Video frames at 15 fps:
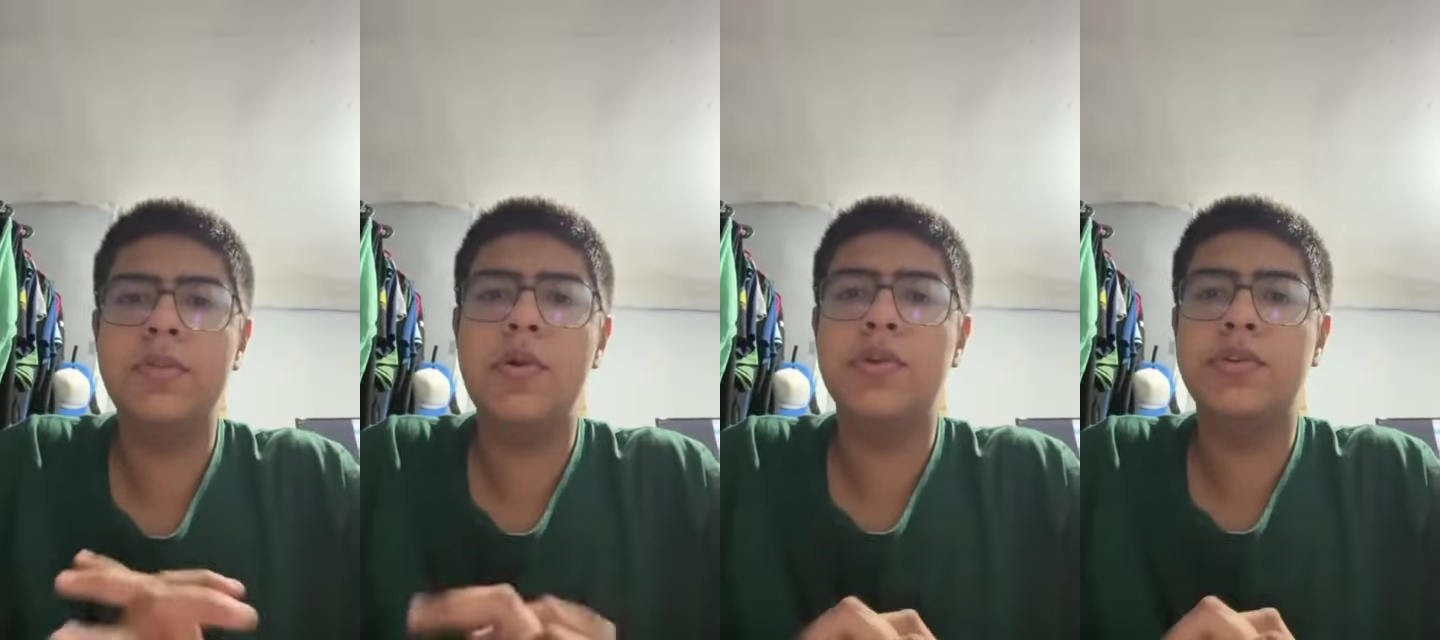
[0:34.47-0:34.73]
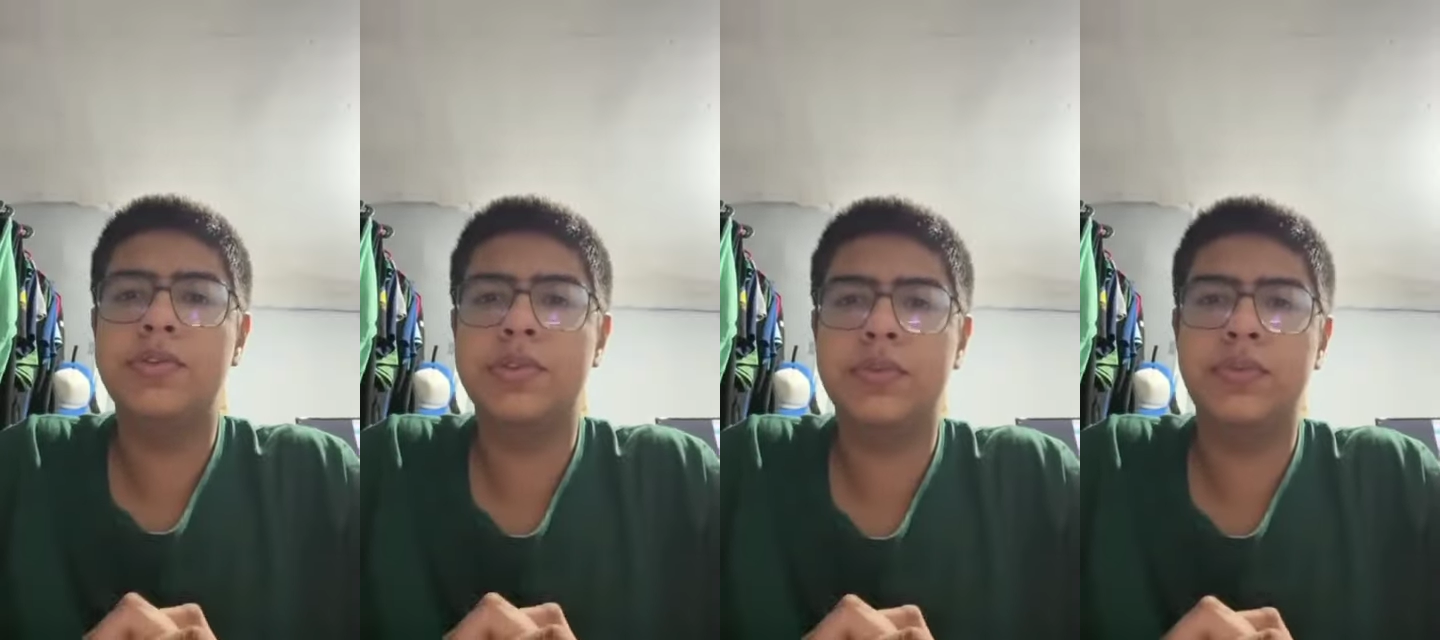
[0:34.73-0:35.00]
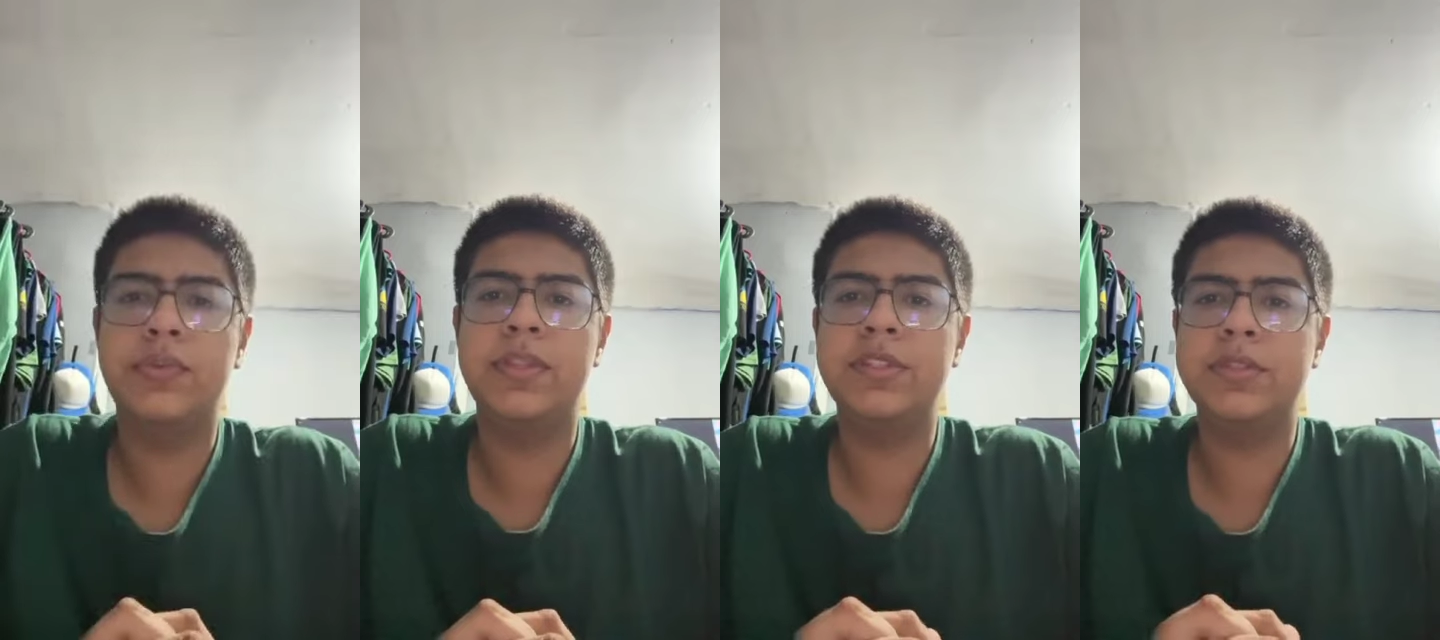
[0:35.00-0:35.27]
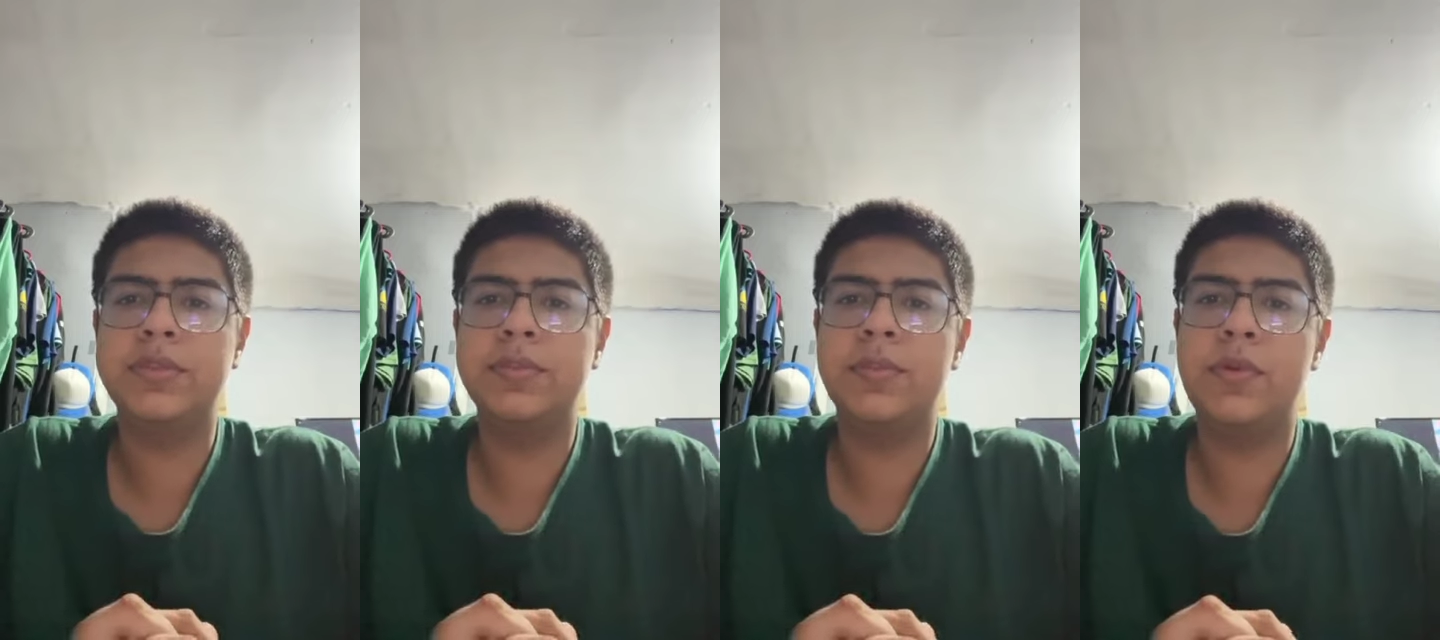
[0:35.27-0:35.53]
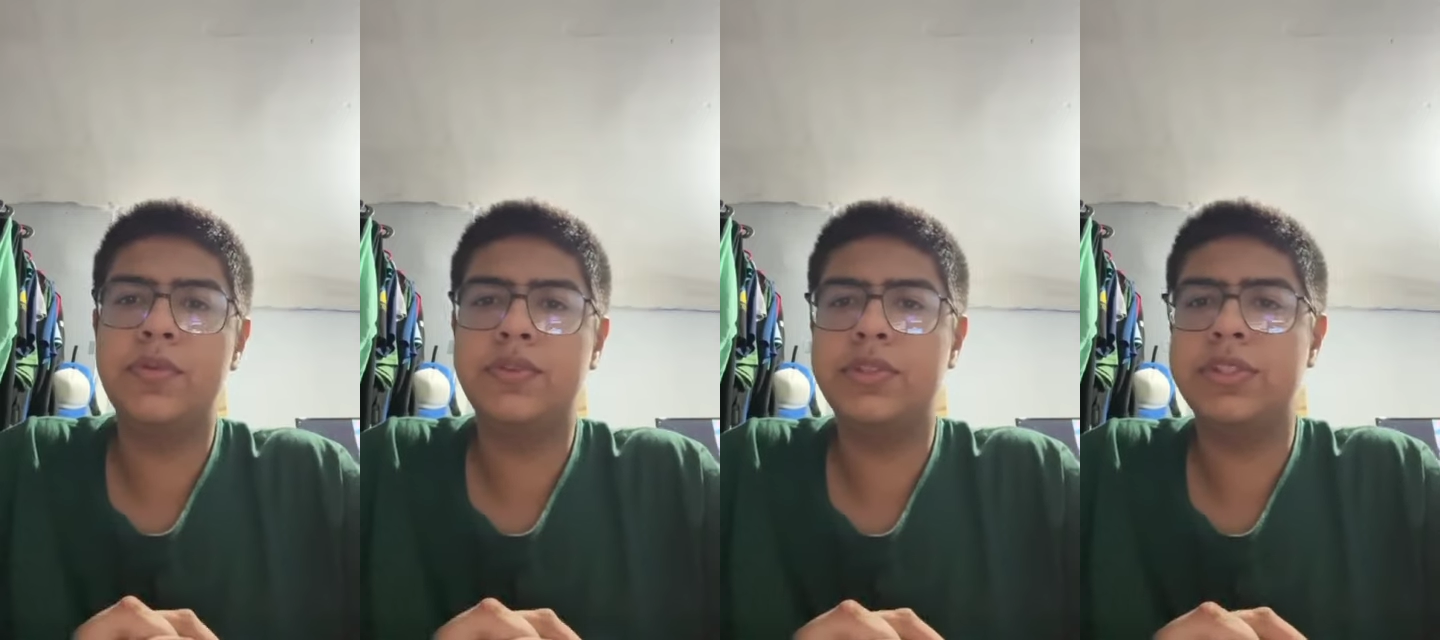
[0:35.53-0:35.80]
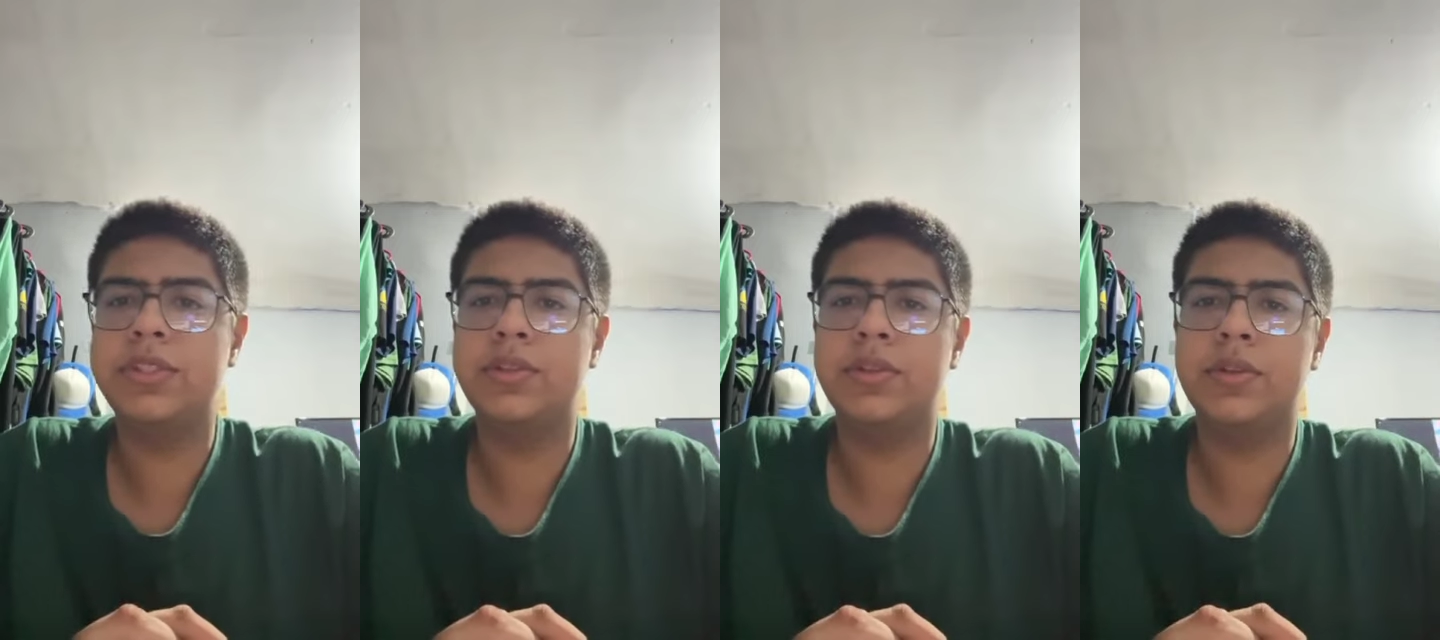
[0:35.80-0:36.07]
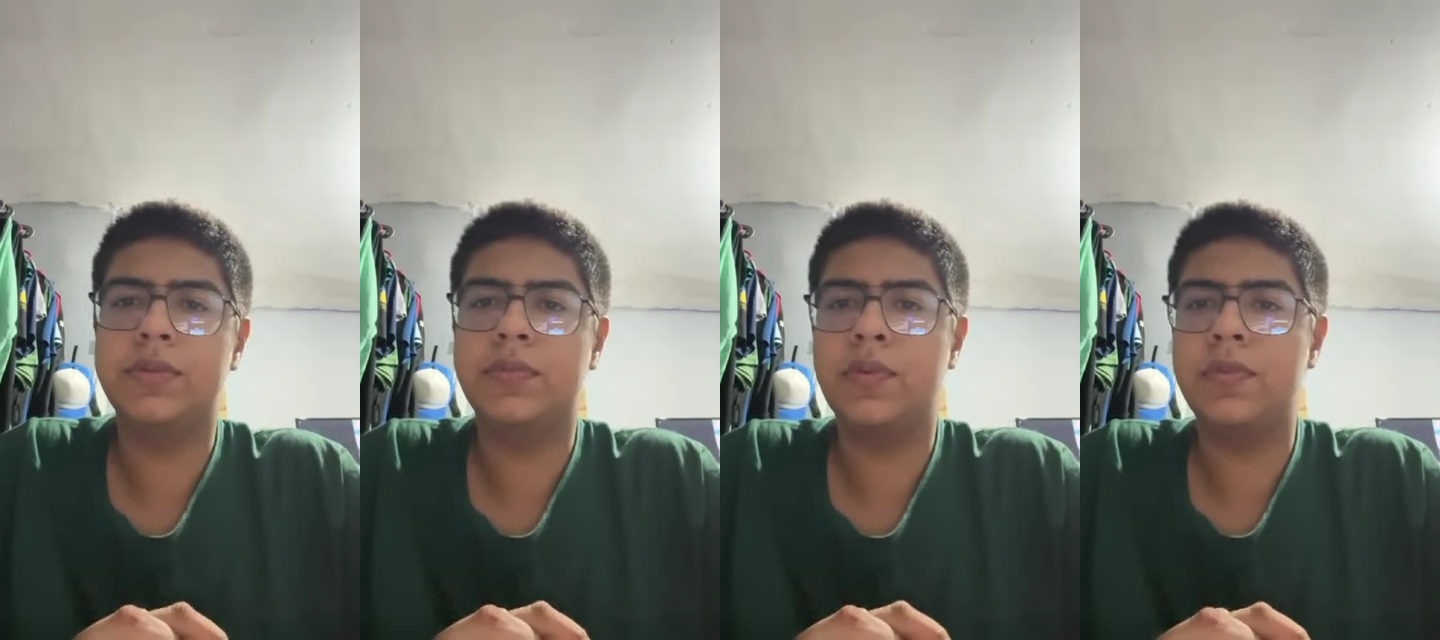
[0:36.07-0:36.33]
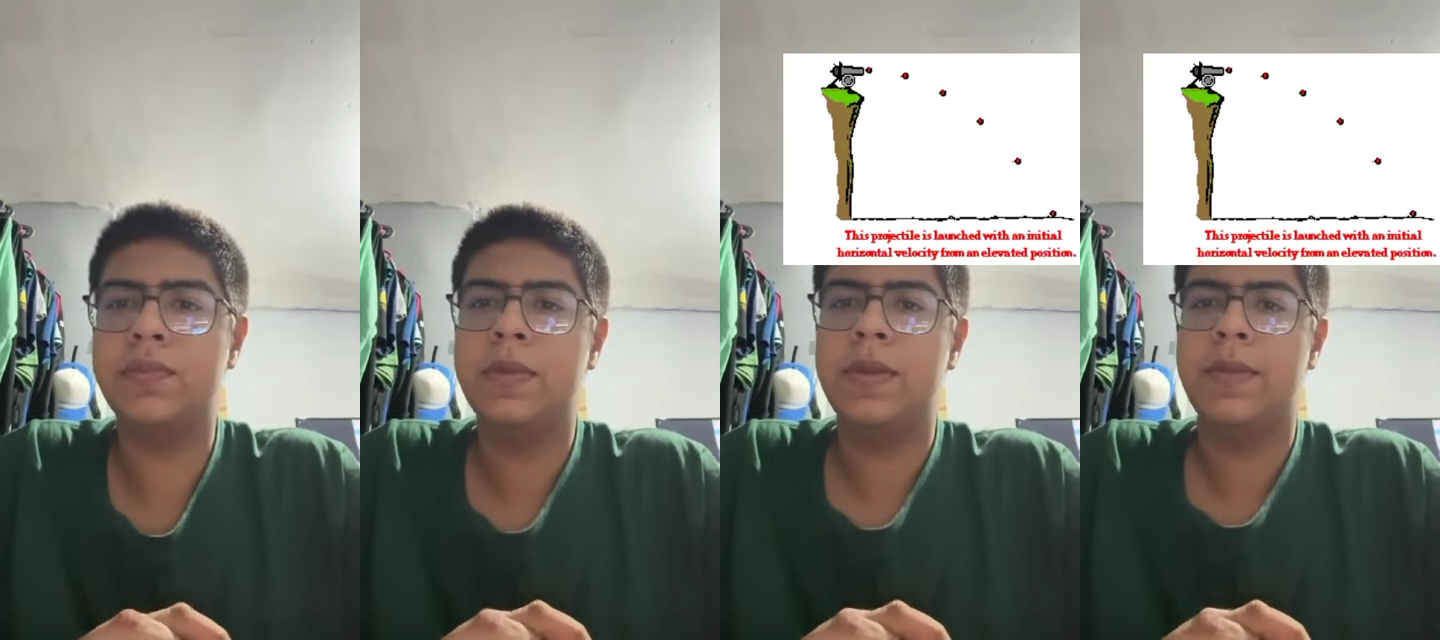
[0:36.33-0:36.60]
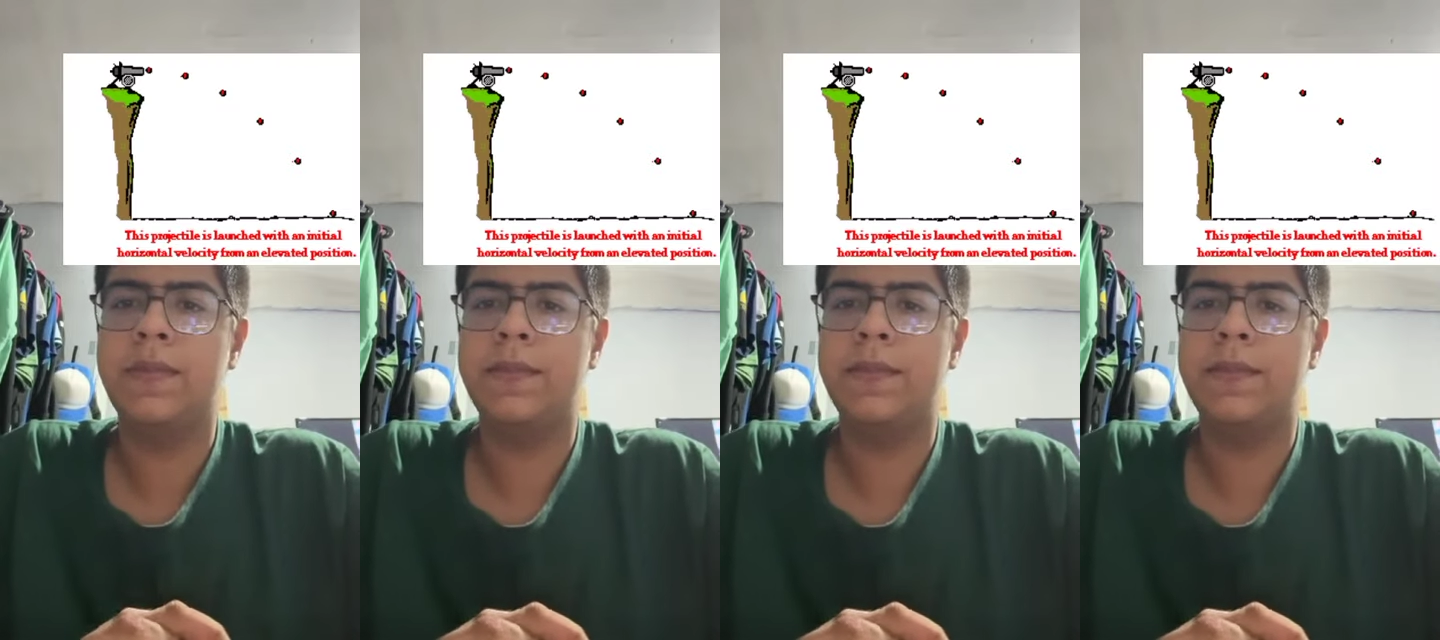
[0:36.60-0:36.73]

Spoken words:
motion. This motion is uniform,